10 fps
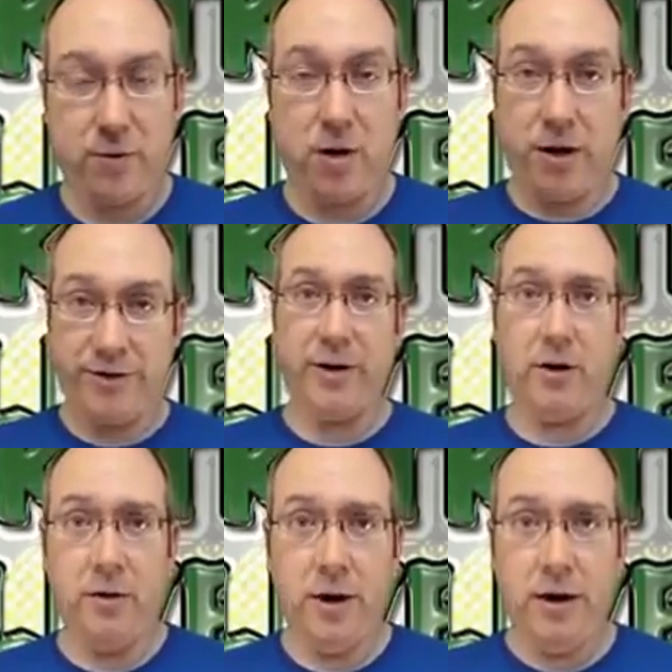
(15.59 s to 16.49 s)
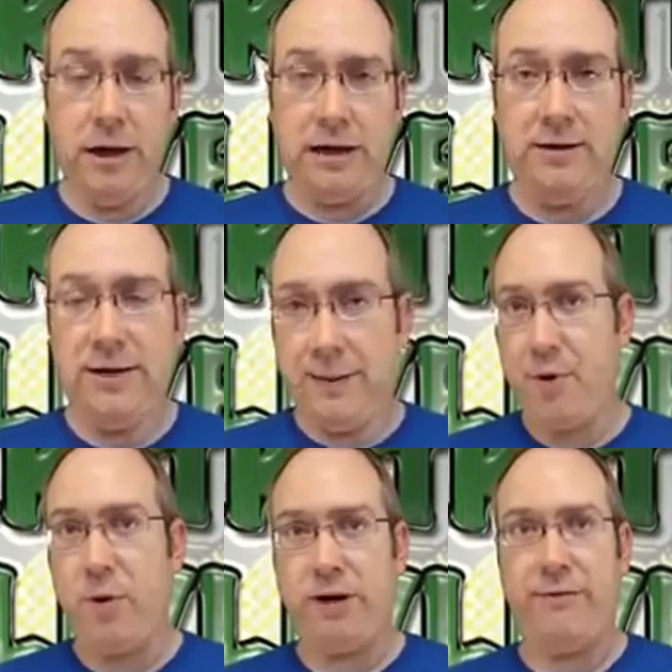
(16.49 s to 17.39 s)
We're also
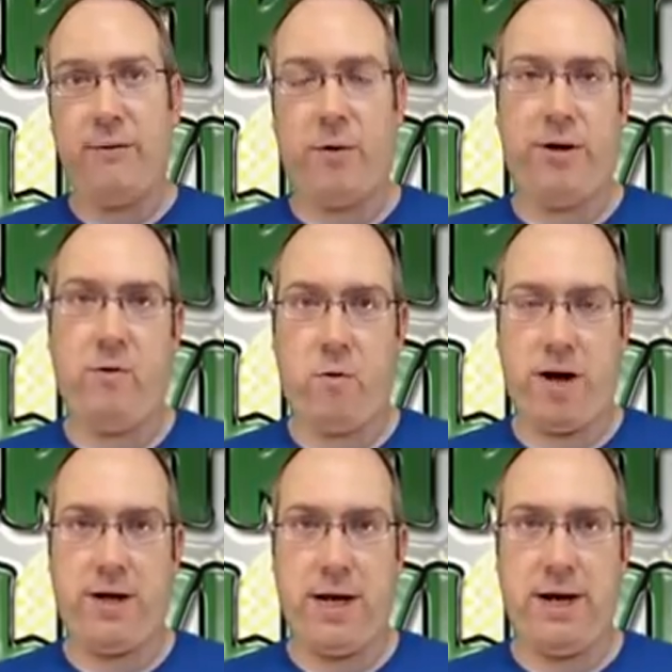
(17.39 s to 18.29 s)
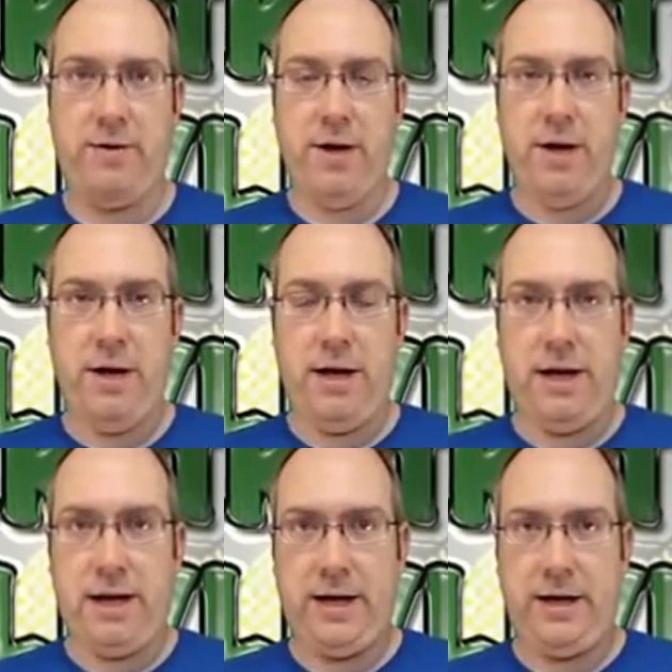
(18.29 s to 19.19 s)
demoing for you right now,
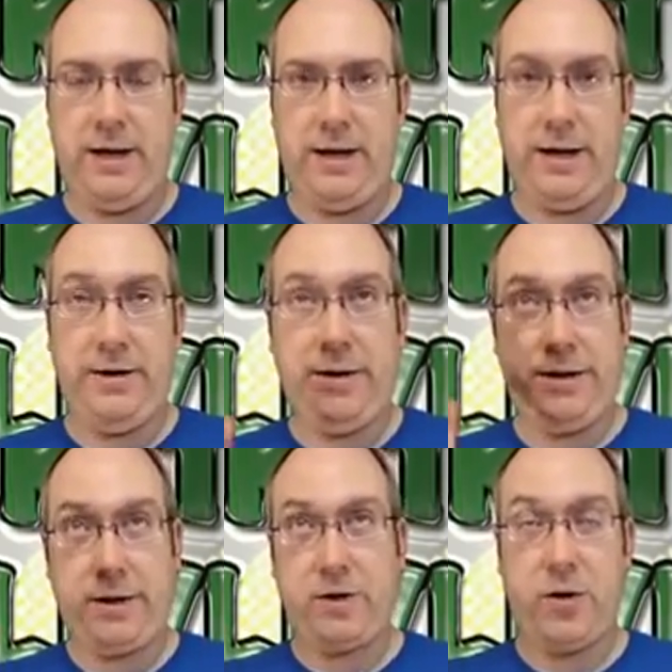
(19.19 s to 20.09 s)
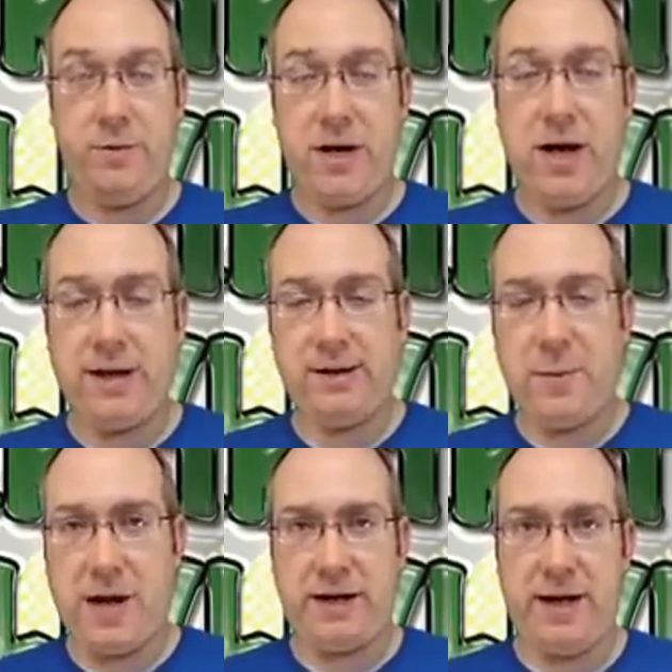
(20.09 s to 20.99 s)
under these extremely hot
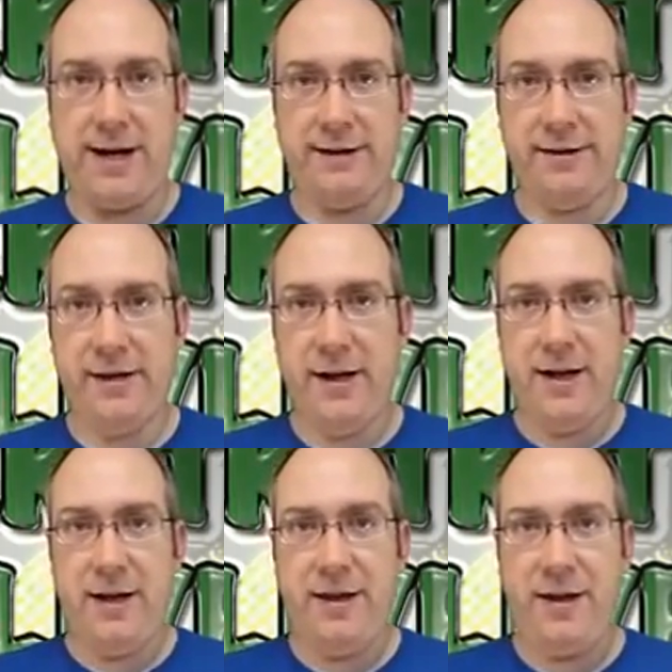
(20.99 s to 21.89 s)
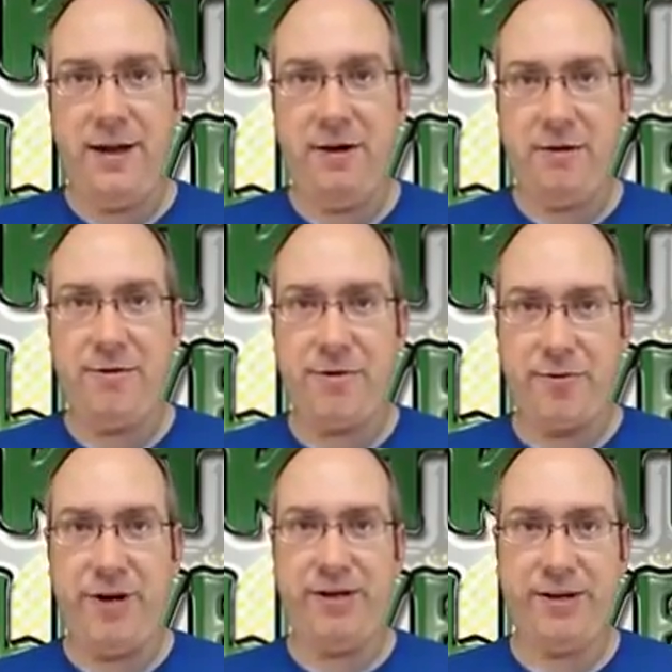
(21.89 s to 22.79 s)
spotlights, the Hero
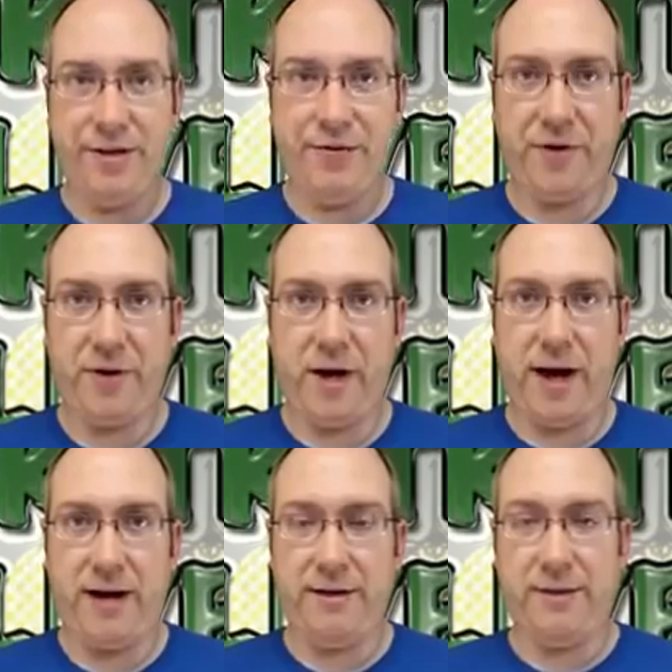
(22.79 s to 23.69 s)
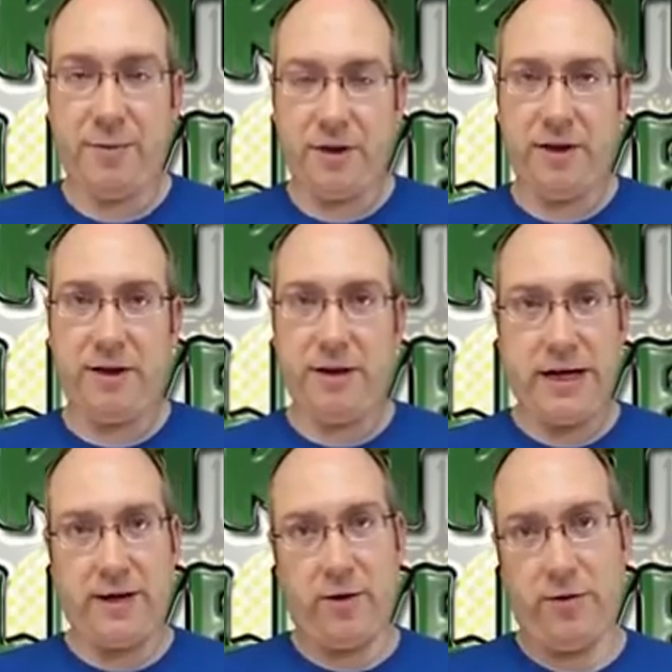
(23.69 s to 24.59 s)
3 Silver and its ability to
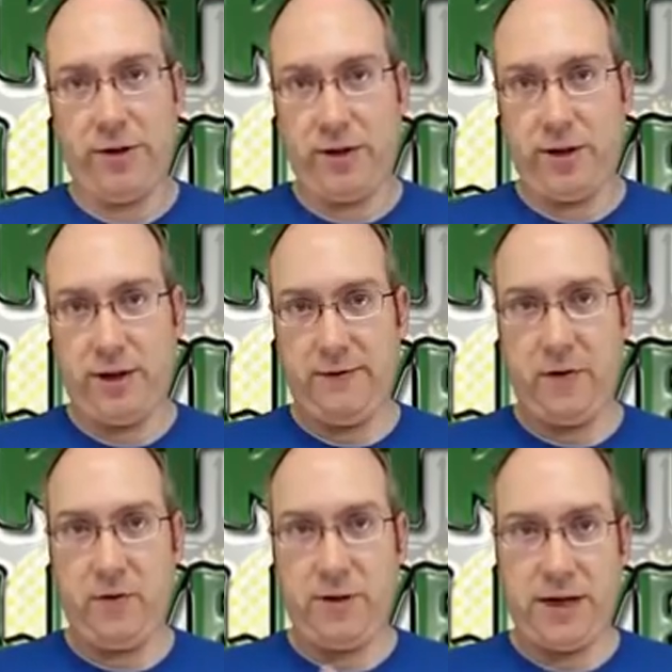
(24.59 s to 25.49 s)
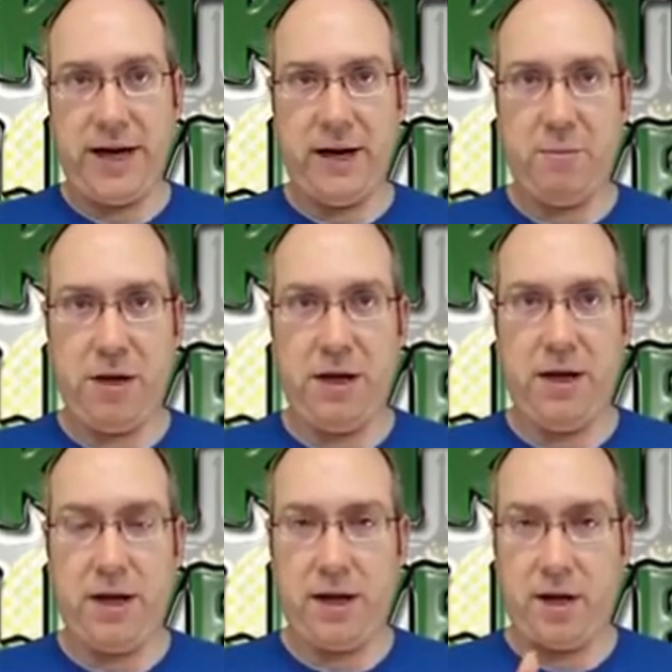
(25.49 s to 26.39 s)
not only give you
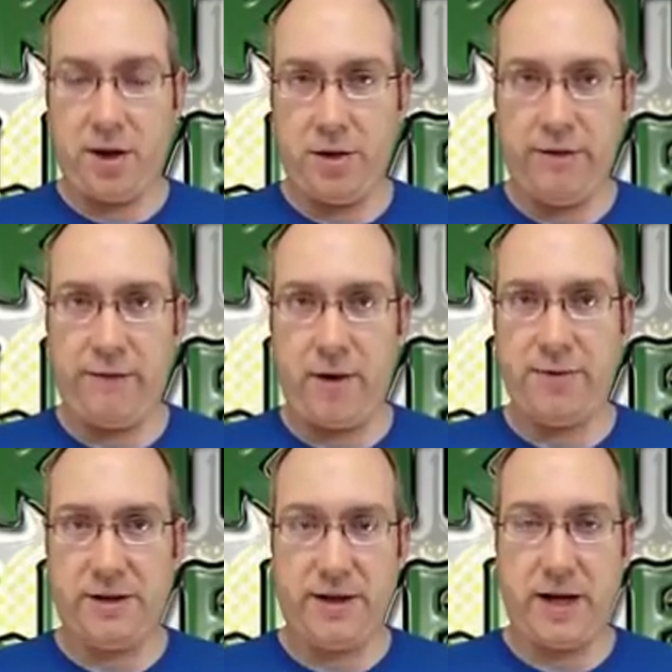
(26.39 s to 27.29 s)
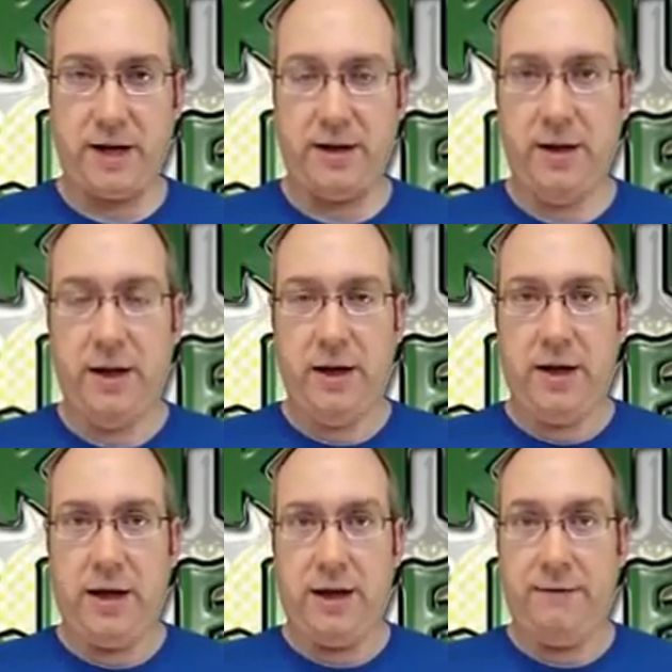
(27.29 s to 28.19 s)
1080p and 30 frames a second
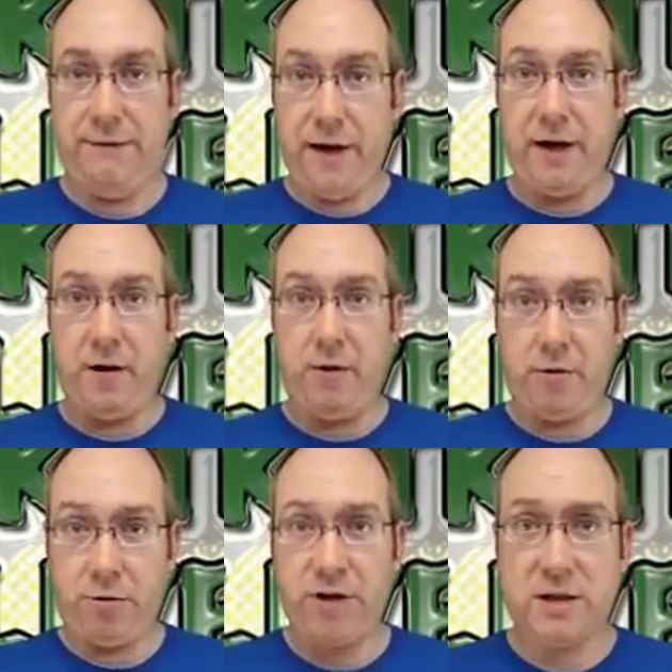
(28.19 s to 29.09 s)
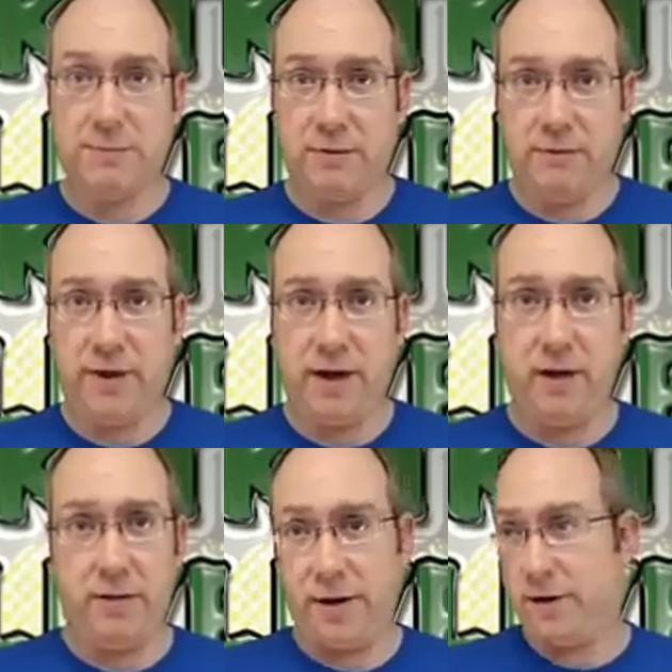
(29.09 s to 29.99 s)
video, crisp
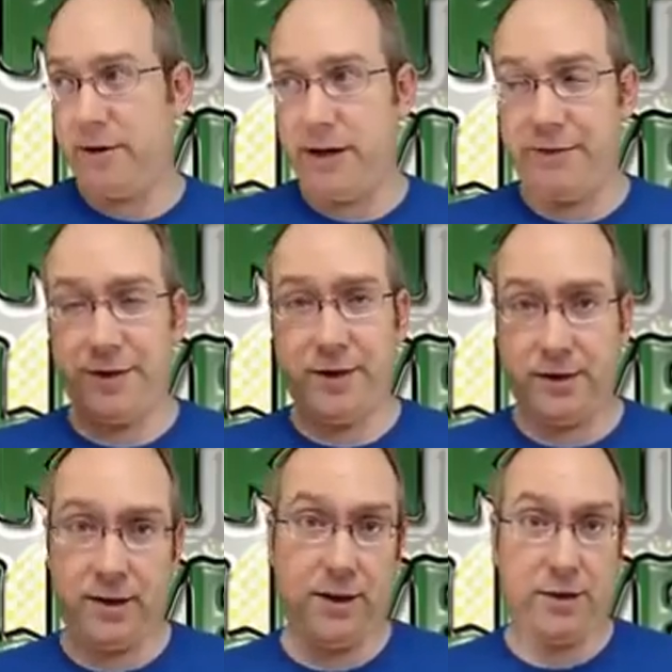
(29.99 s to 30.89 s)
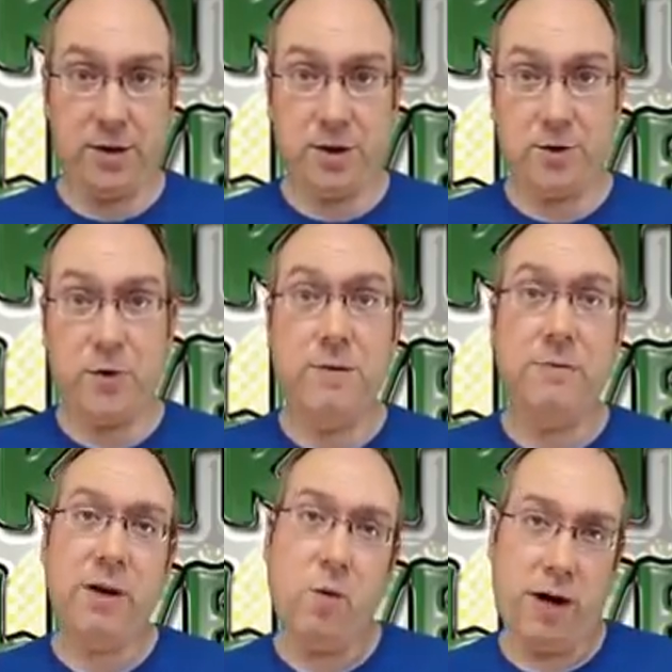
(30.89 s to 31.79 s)
video that you can obviously see is
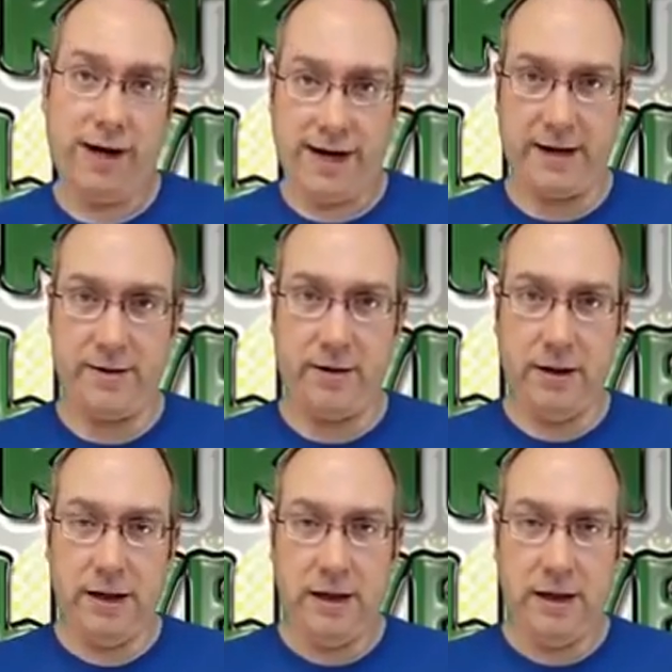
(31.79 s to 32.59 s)
extremely wide angle,